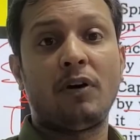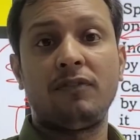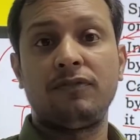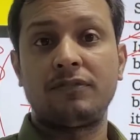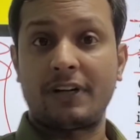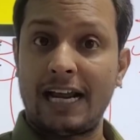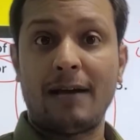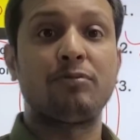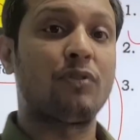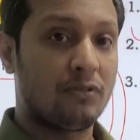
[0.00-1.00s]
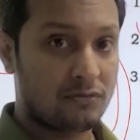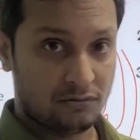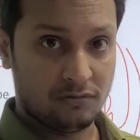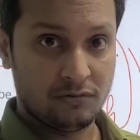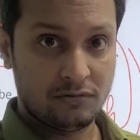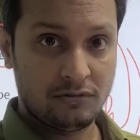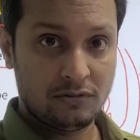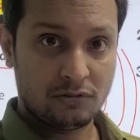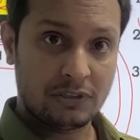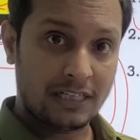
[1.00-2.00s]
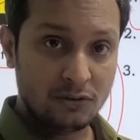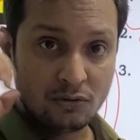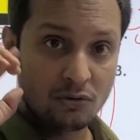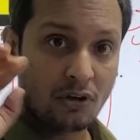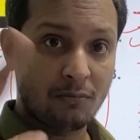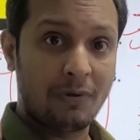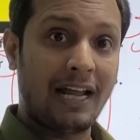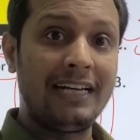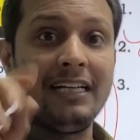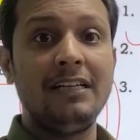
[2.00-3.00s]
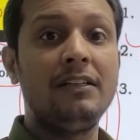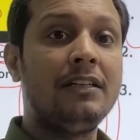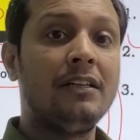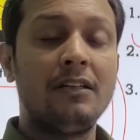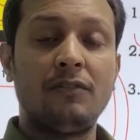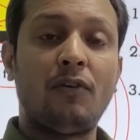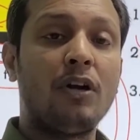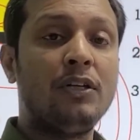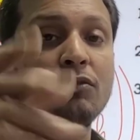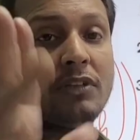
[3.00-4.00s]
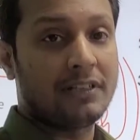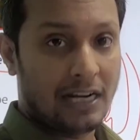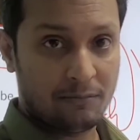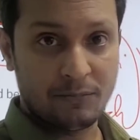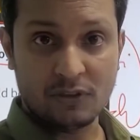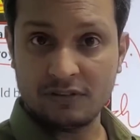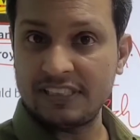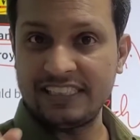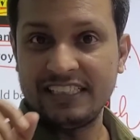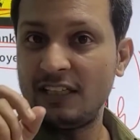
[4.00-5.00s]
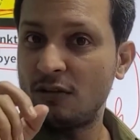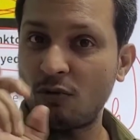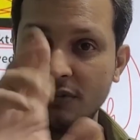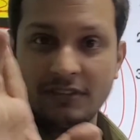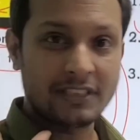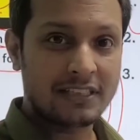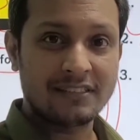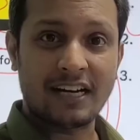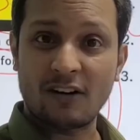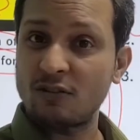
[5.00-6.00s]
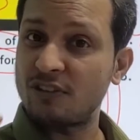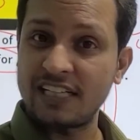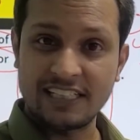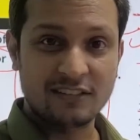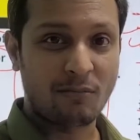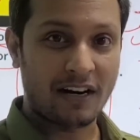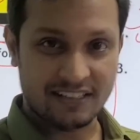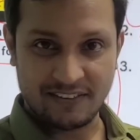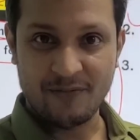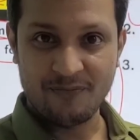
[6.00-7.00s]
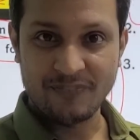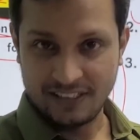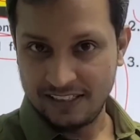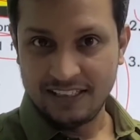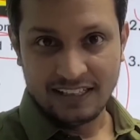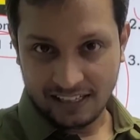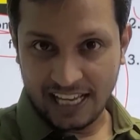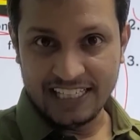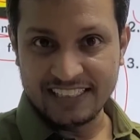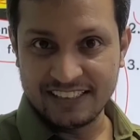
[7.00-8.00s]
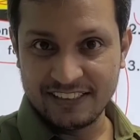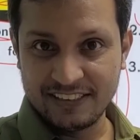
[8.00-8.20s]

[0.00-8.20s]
of traps also, so that you do not blindly fall into the trap. Because see, question setters are also getting smarter, like